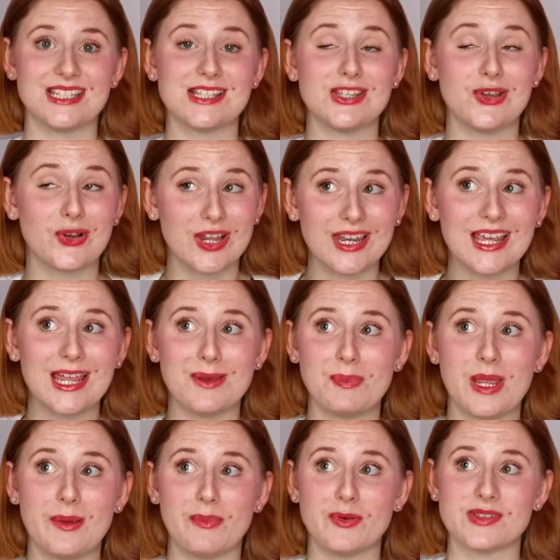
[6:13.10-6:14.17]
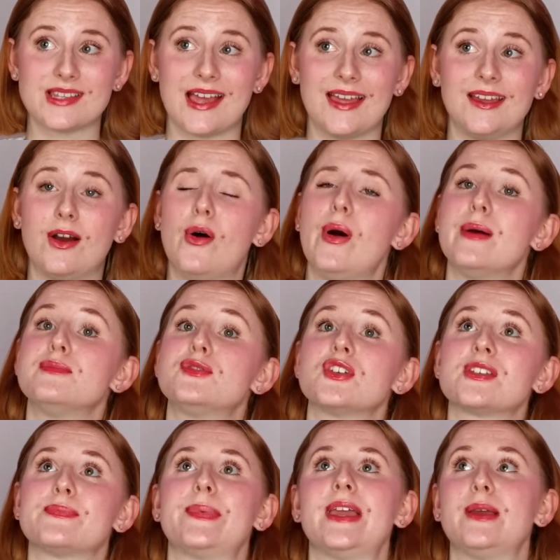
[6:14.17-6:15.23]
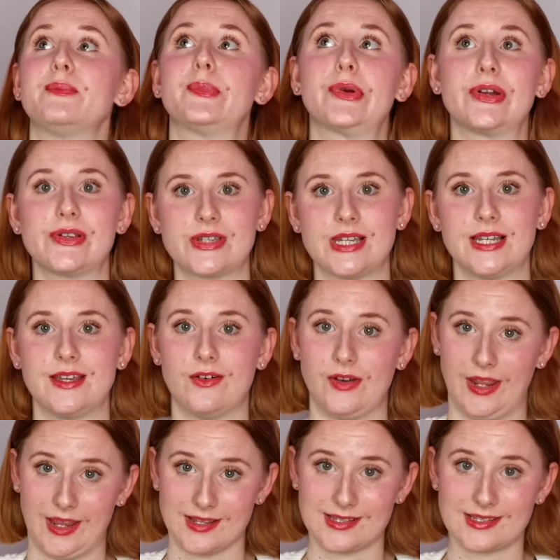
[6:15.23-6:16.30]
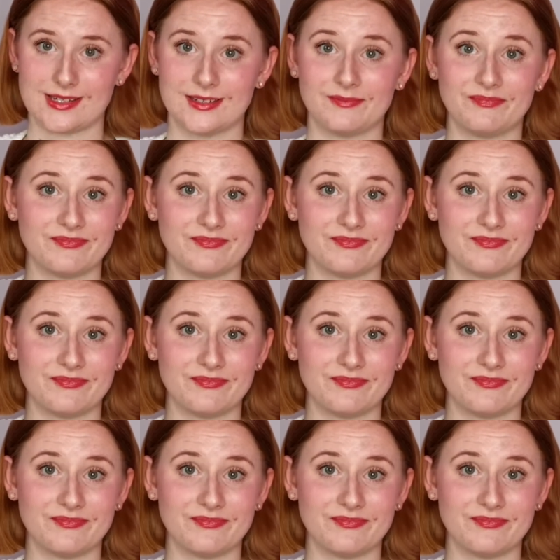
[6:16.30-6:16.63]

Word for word: You're gonna hear people say, oh, I'm just being brutally honest.